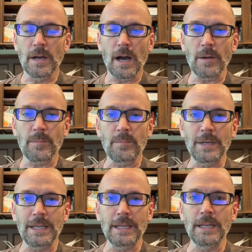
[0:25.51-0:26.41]
I've
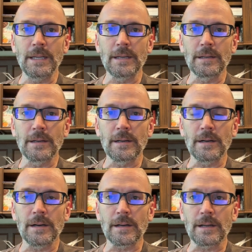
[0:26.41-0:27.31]
been eating
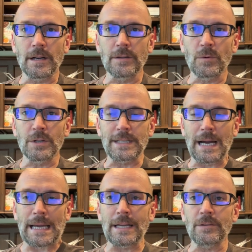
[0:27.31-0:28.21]
a carnivore
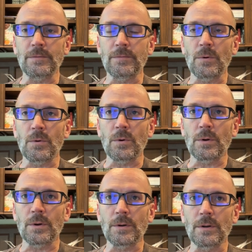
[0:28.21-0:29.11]
diet
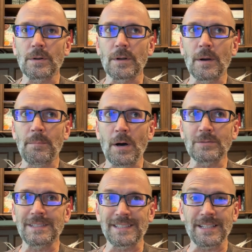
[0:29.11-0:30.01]
for
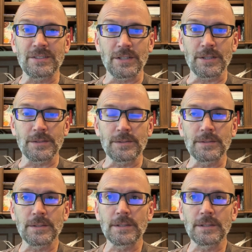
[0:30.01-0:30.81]
about six years,